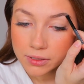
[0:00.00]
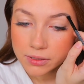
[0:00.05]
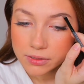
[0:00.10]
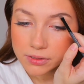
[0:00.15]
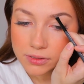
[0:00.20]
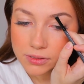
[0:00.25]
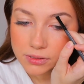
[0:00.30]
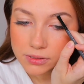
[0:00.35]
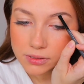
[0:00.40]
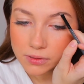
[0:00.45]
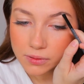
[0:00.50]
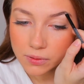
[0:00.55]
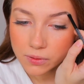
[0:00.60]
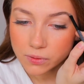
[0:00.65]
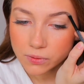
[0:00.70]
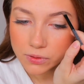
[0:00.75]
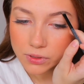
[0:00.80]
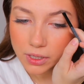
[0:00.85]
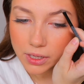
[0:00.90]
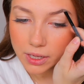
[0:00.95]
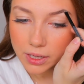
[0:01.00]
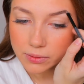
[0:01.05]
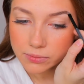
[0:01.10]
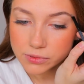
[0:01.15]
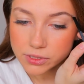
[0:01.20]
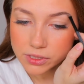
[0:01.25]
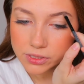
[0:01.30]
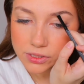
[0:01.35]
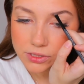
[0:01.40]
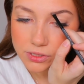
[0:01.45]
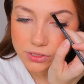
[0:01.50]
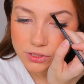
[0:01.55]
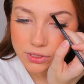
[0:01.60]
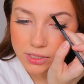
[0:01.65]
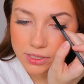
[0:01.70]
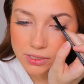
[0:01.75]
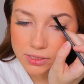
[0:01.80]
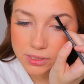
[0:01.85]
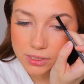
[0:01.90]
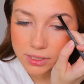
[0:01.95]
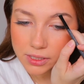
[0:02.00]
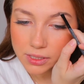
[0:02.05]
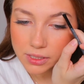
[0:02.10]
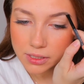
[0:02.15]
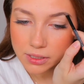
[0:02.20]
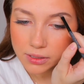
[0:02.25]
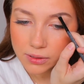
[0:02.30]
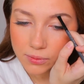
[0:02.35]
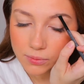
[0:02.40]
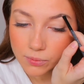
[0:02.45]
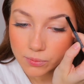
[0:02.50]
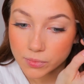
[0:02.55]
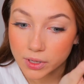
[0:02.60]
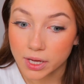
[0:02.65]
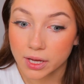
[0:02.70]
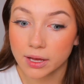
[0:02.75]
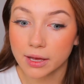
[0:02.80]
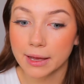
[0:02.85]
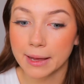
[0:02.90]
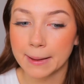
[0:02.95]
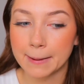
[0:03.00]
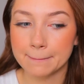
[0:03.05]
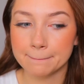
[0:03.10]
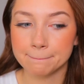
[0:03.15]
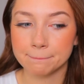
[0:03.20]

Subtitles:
So I'm just tracing my